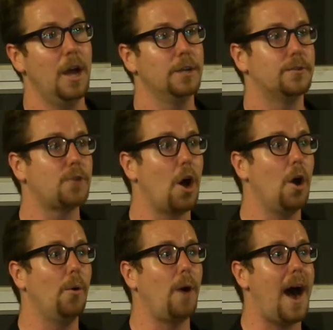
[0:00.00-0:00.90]

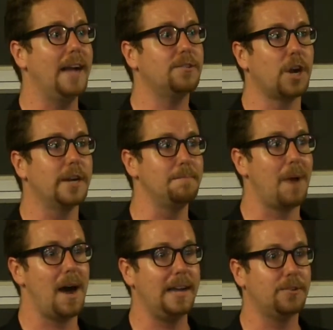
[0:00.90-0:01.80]
So I started
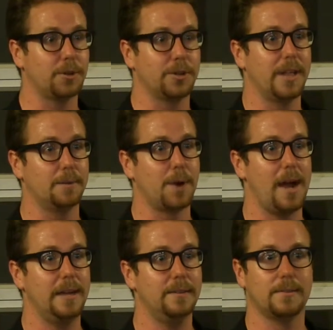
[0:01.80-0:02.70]
my social
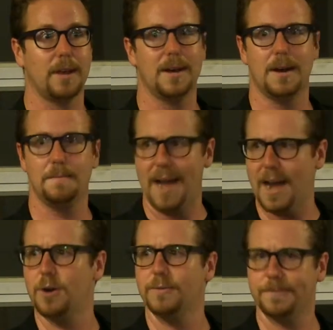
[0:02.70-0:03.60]
enterprise
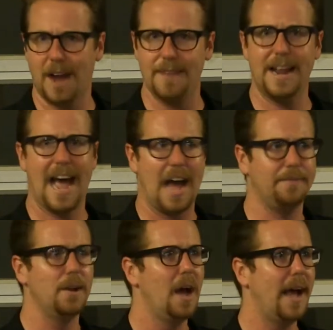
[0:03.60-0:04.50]
about
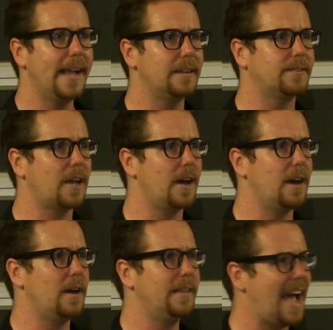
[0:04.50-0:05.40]

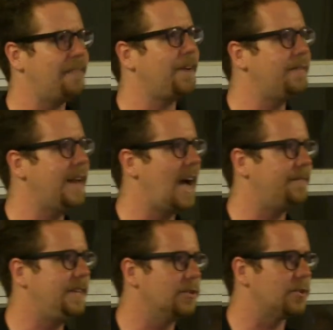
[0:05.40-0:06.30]

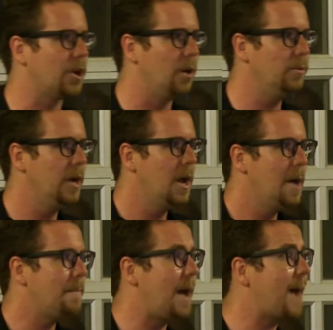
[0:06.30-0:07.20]
5.5 years ago.
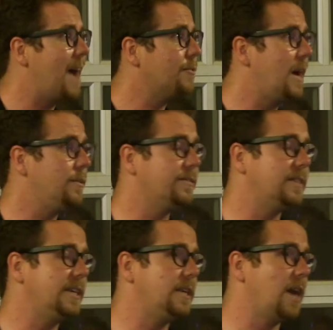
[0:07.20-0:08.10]
My background is
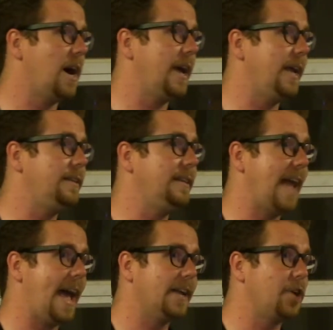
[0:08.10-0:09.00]
that I did
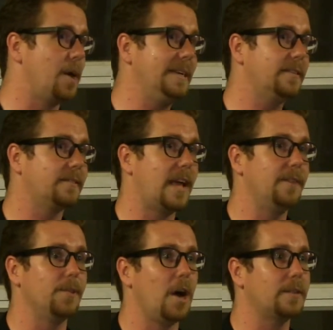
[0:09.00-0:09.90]
economics
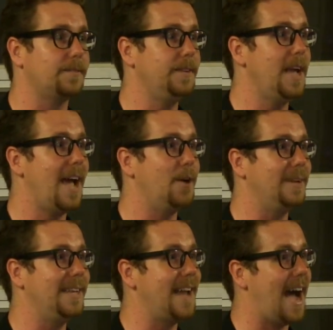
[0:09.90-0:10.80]
and philosophy
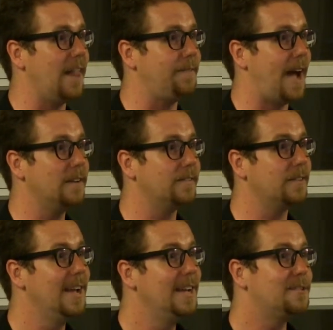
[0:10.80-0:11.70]
out in Halifax,
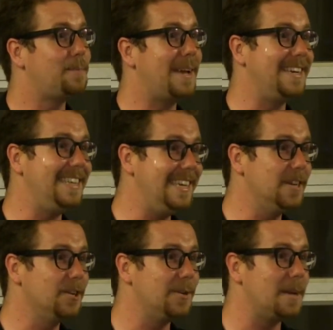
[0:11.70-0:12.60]
spent a
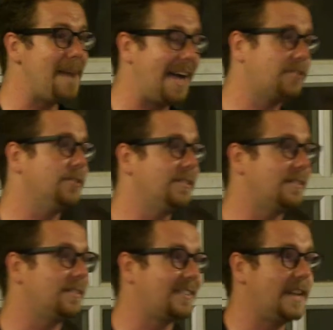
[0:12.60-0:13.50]
year doing a master's in
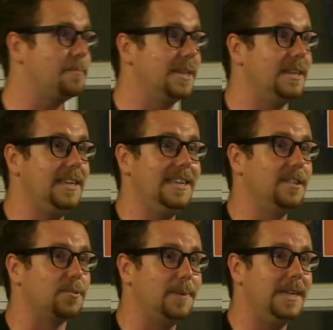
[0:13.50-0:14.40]
sustainability
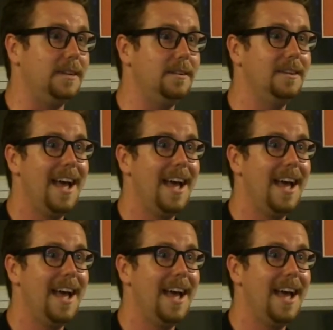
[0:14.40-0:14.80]
in Sweden,